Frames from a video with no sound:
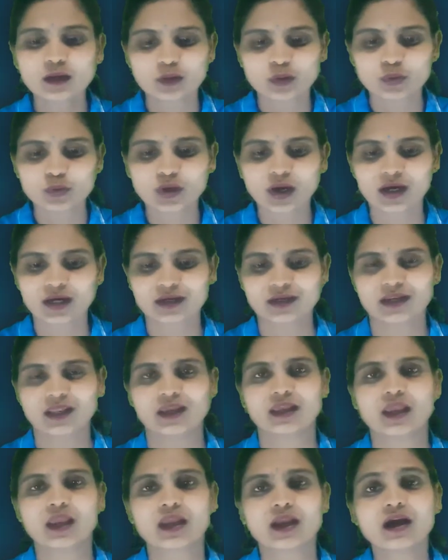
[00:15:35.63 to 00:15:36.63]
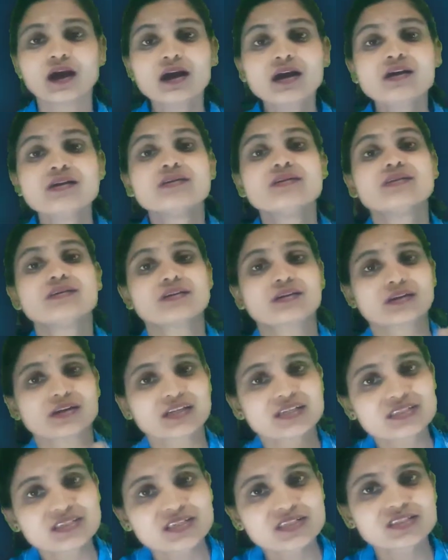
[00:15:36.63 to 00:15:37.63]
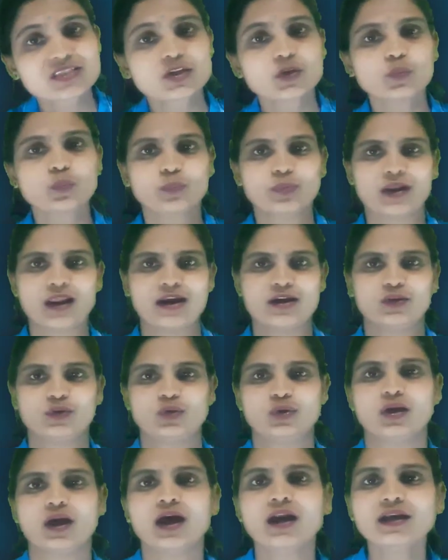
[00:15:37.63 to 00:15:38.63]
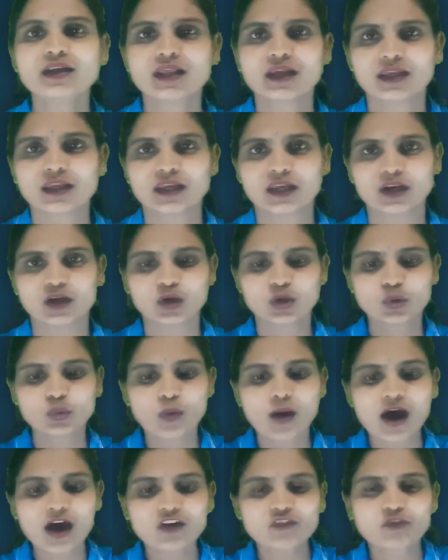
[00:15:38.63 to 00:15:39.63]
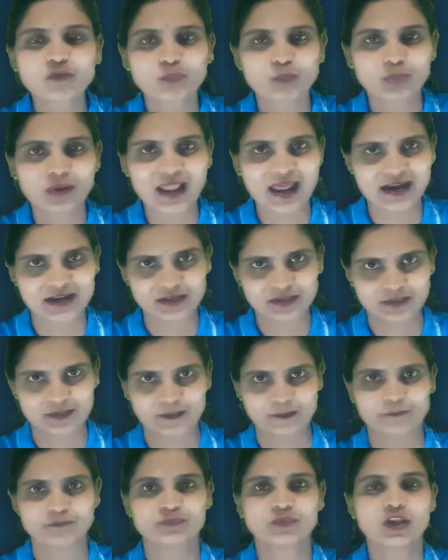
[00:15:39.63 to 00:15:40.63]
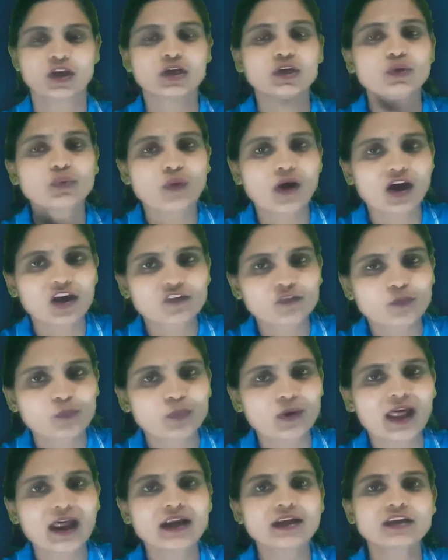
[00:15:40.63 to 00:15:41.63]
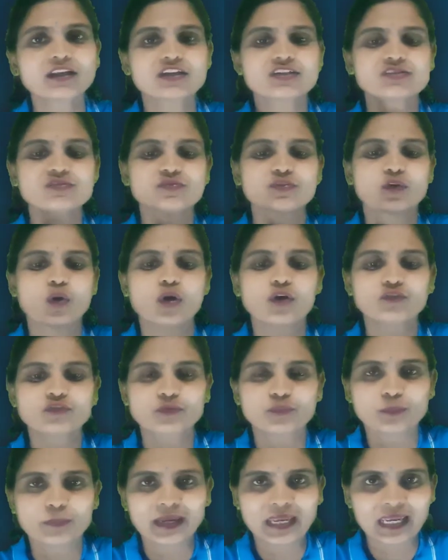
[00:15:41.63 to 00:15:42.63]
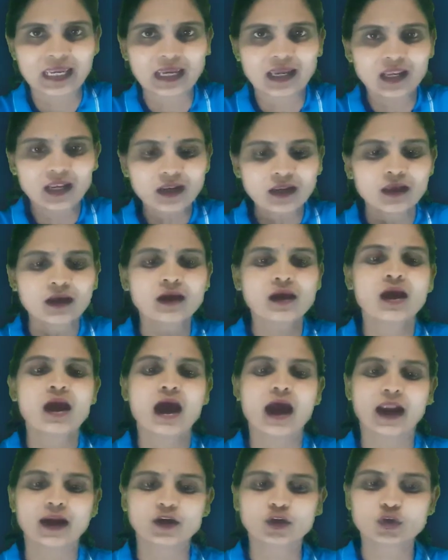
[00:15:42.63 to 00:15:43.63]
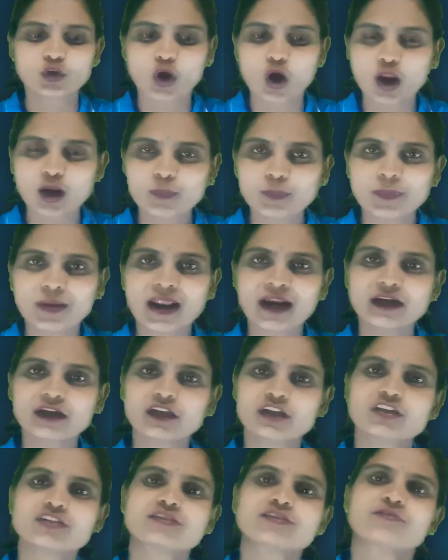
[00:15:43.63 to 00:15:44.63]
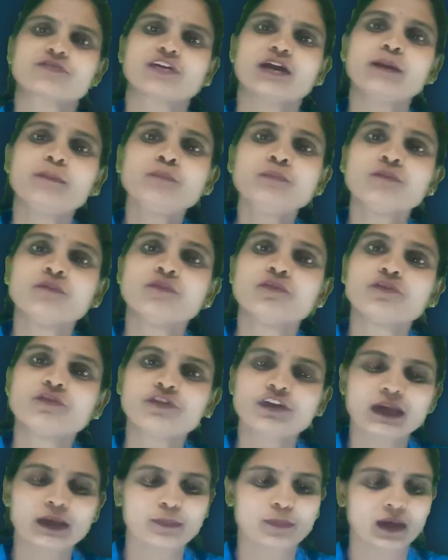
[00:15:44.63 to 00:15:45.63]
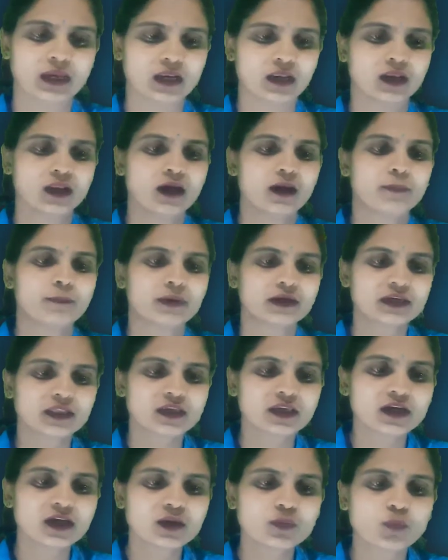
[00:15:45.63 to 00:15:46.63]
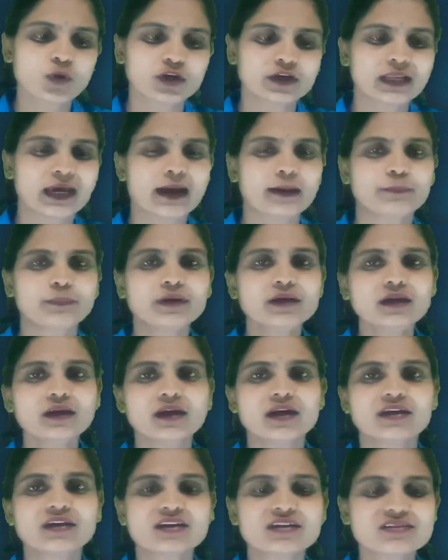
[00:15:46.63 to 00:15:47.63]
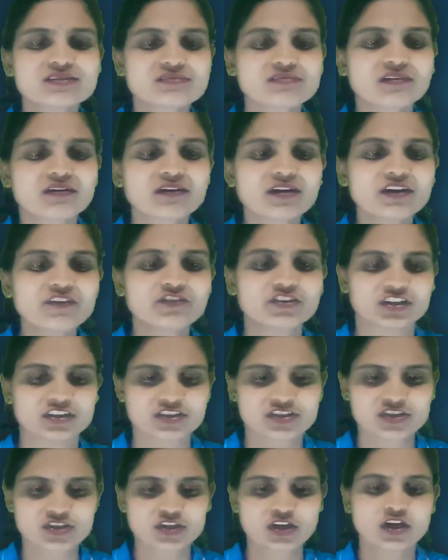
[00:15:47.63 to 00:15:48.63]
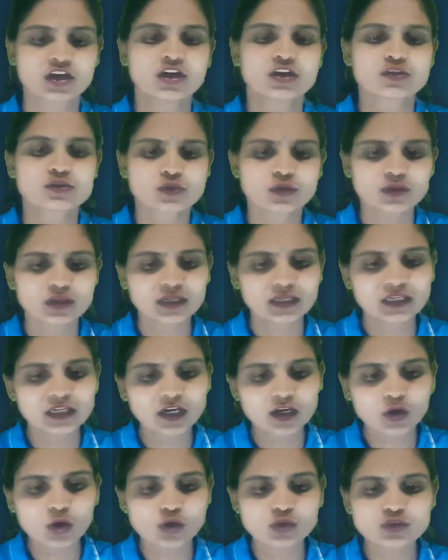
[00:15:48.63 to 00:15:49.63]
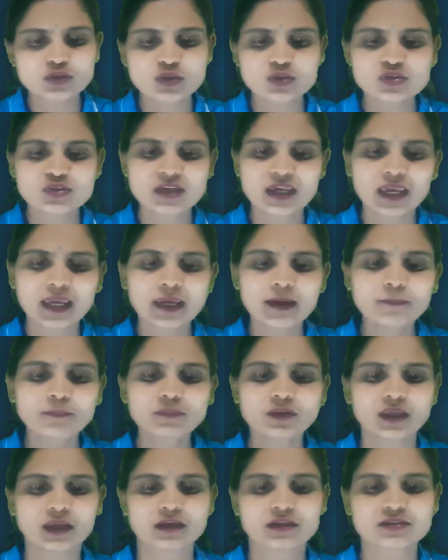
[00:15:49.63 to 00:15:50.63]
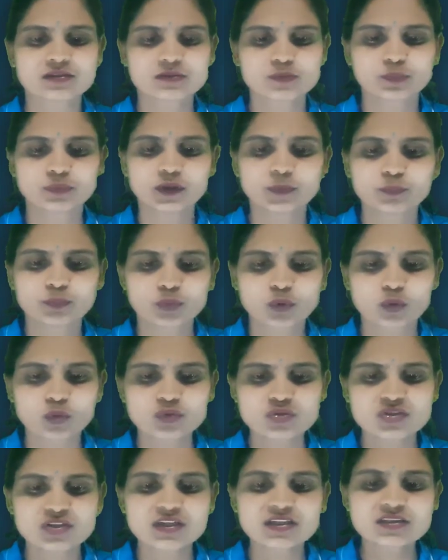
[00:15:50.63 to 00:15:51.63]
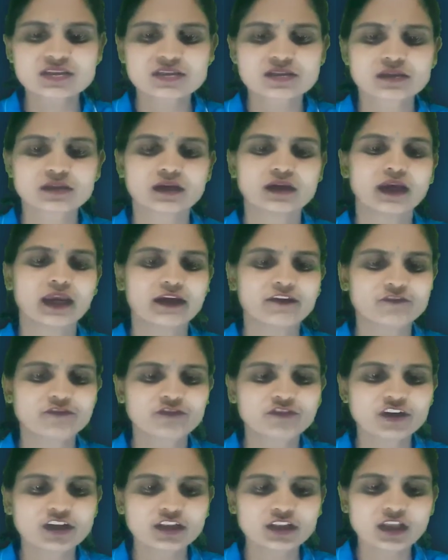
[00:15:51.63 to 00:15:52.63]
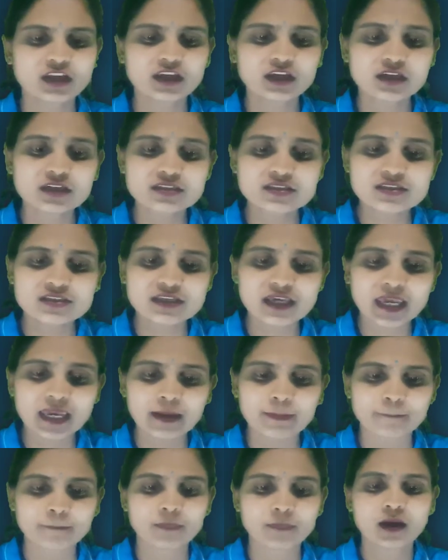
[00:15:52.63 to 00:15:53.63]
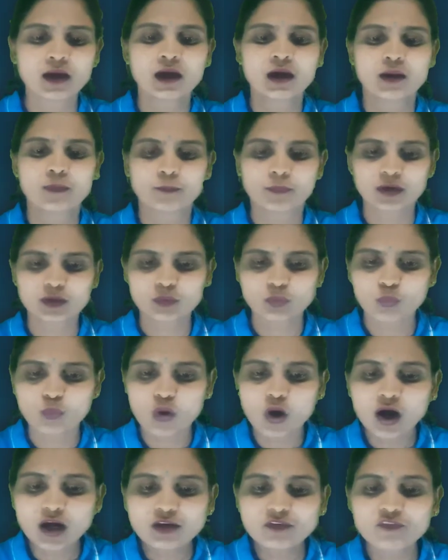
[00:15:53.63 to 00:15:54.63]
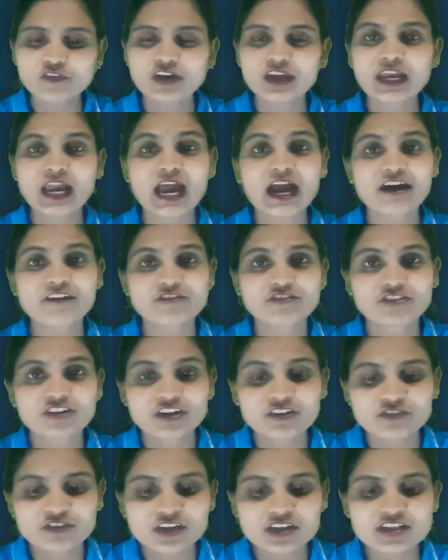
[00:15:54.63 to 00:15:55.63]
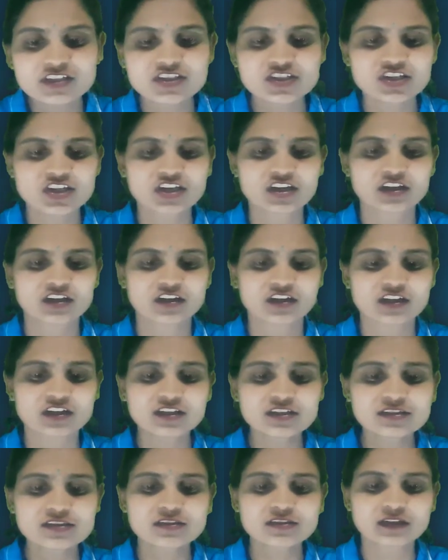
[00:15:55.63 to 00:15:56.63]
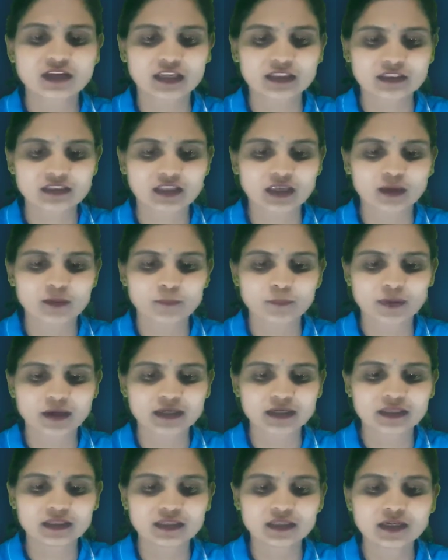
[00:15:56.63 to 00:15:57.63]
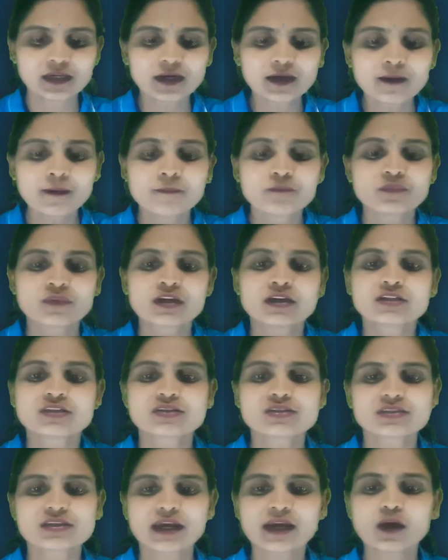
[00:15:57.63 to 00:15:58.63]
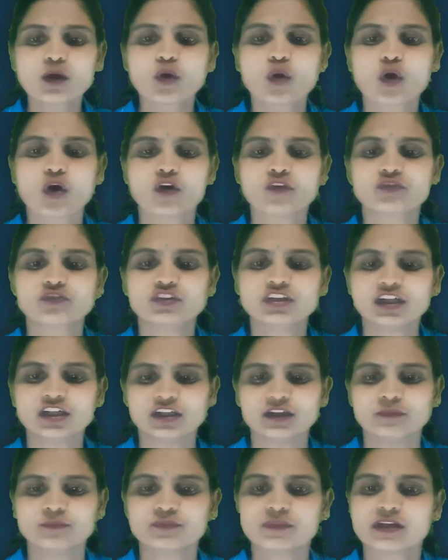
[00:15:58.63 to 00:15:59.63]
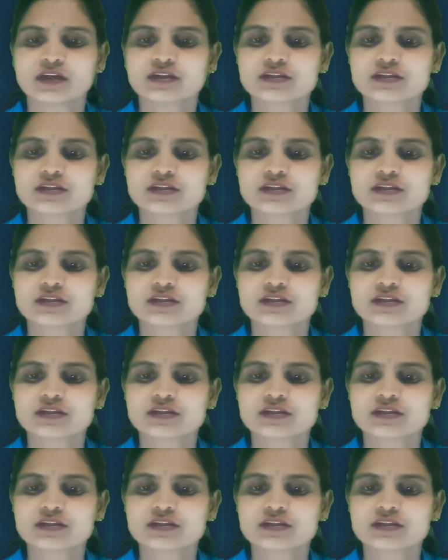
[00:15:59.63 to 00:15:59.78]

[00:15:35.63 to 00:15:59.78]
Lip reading: you are taking a recessive plant, you are taking dwarf plant. Dwarf plant is of male and tall plant is from female. But here what happened? It is reversed. So here also same things. The process, everything is same. But what we have reversed here is nothing but the sec of the